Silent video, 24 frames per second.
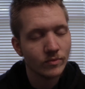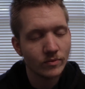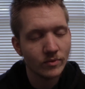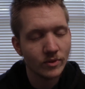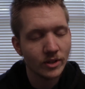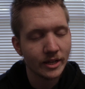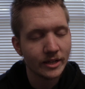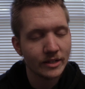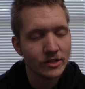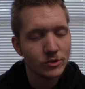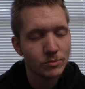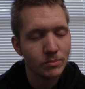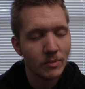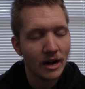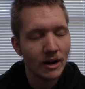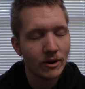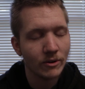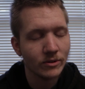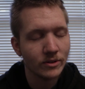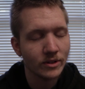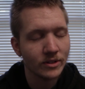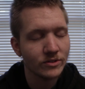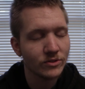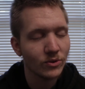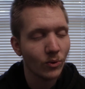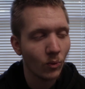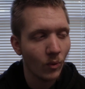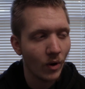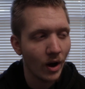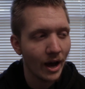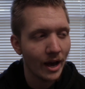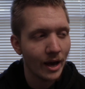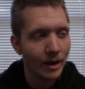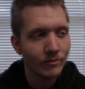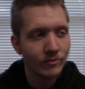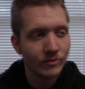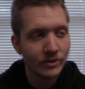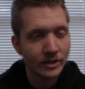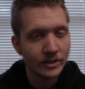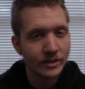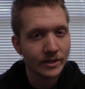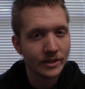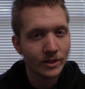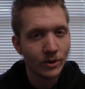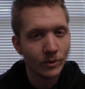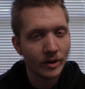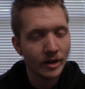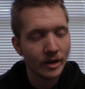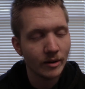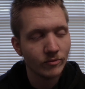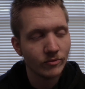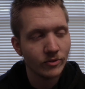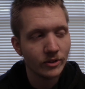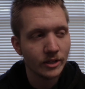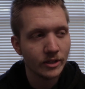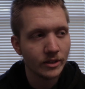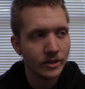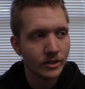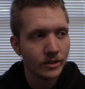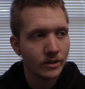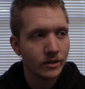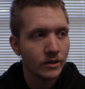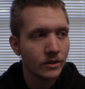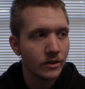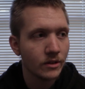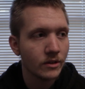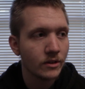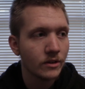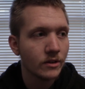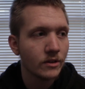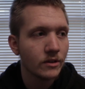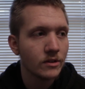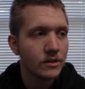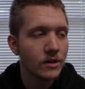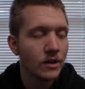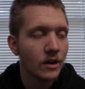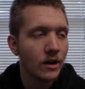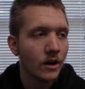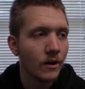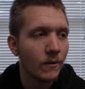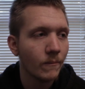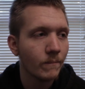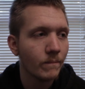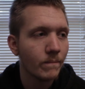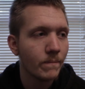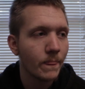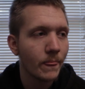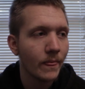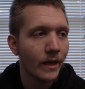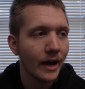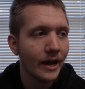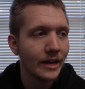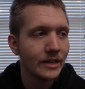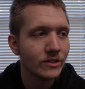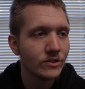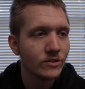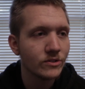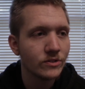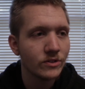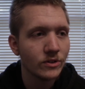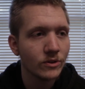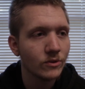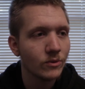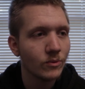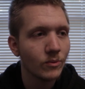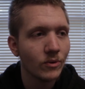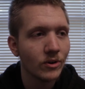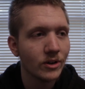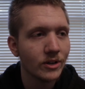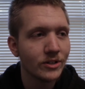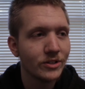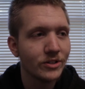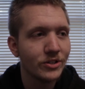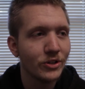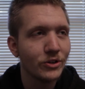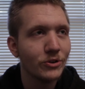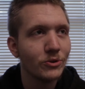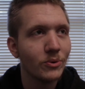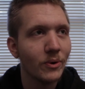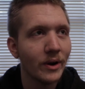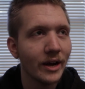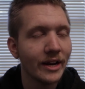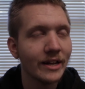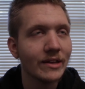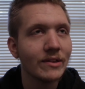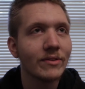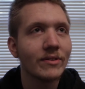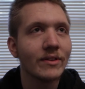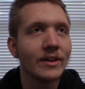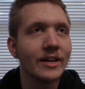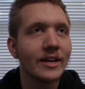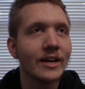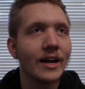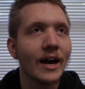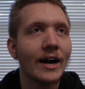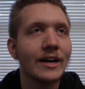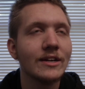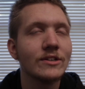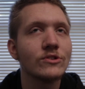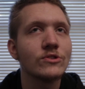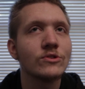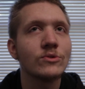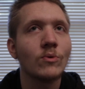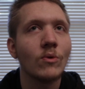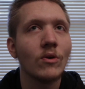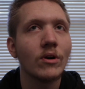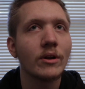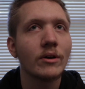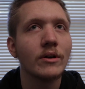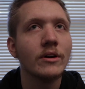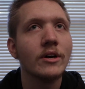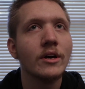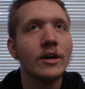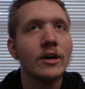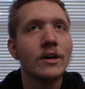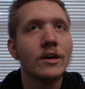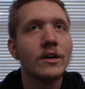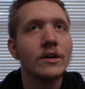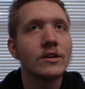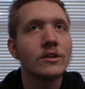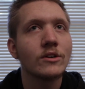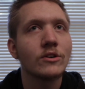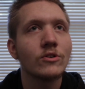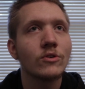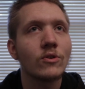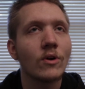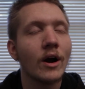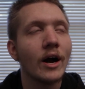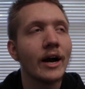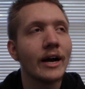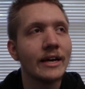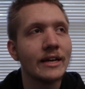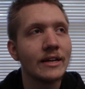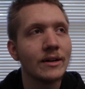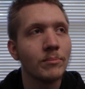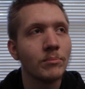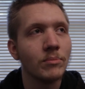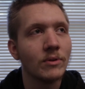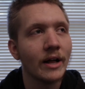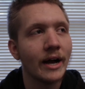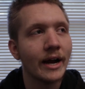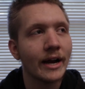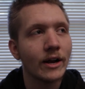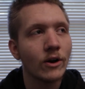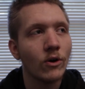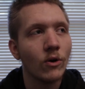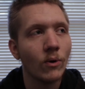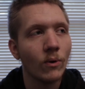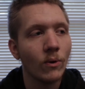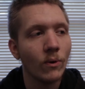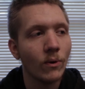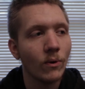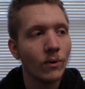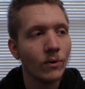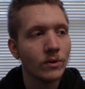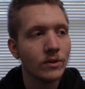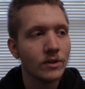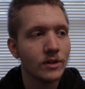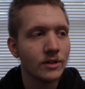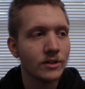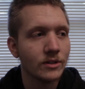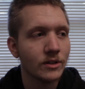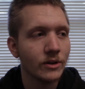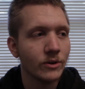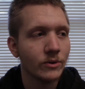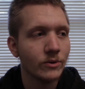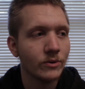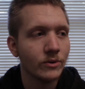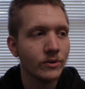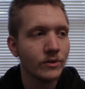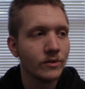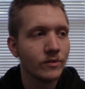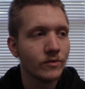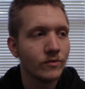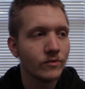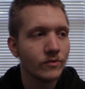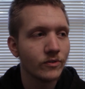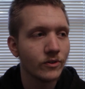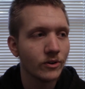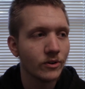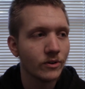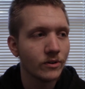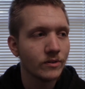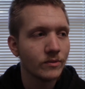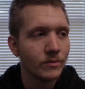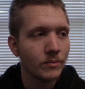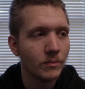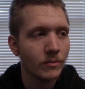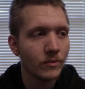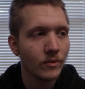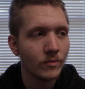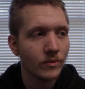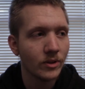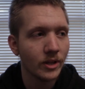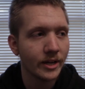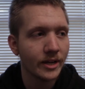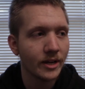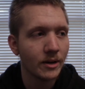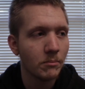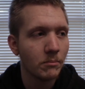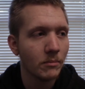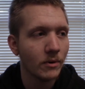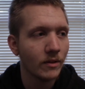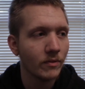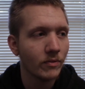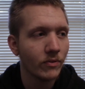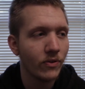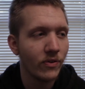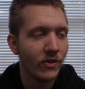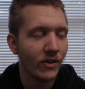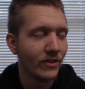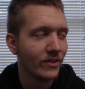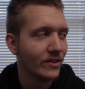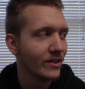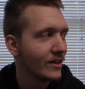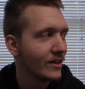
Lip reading: like spiraled into why I'm feeling the way I'm feeling. I just don't want to do anything. I just want to cry in a black hole alone for like a month.